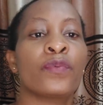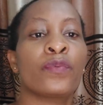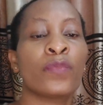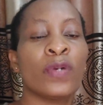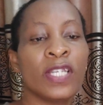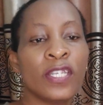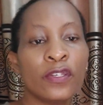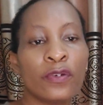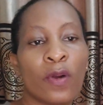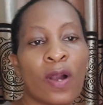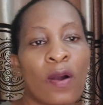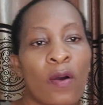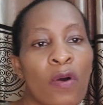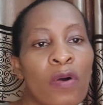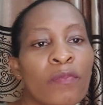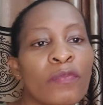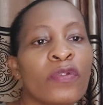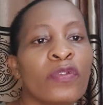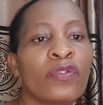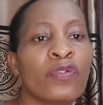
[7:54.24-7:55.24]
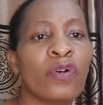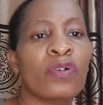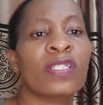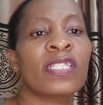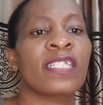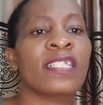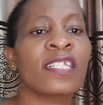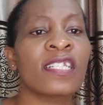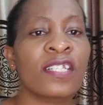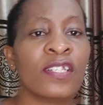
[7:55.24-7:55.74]
When you are home, you
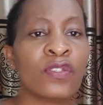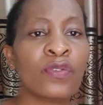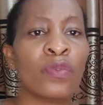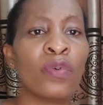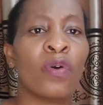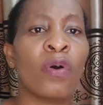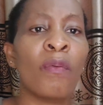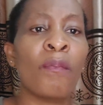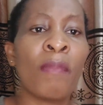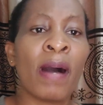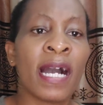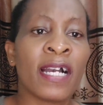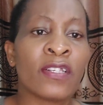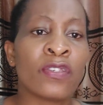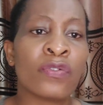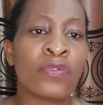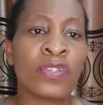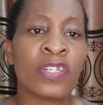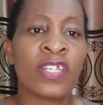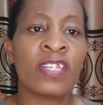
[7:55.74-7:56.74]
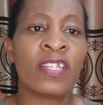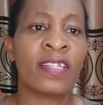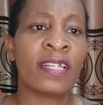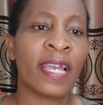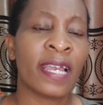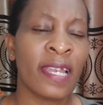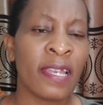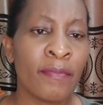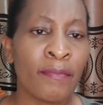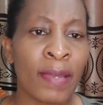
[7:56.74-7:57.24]
don't need to go back to read
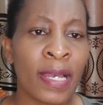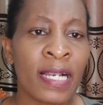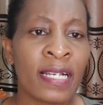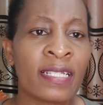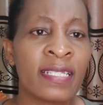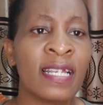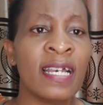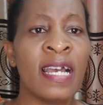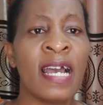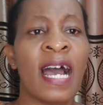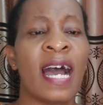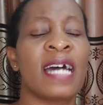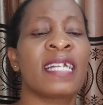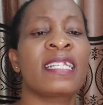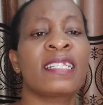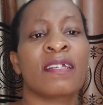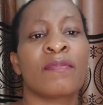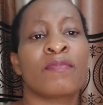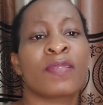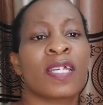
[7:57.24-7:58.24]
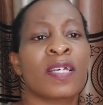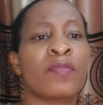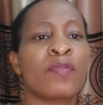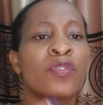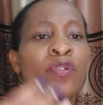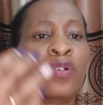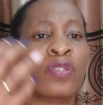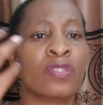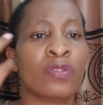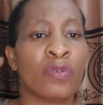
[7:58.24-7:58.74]
the emails, and
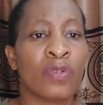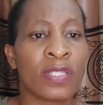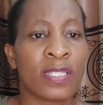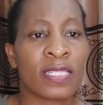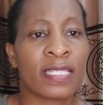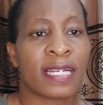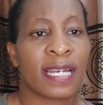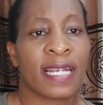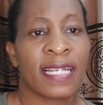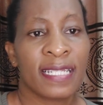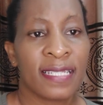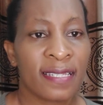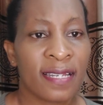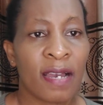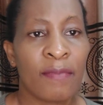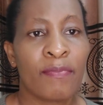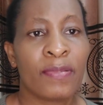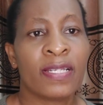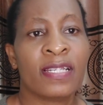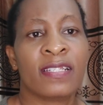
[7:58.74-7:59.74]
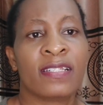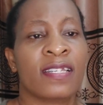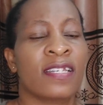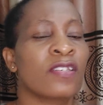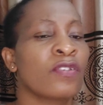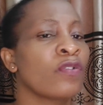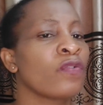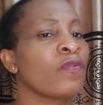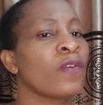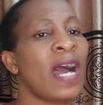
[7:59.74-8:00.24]
sometimes you're so stressed up.
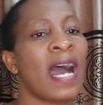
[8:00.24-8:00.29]
Instead of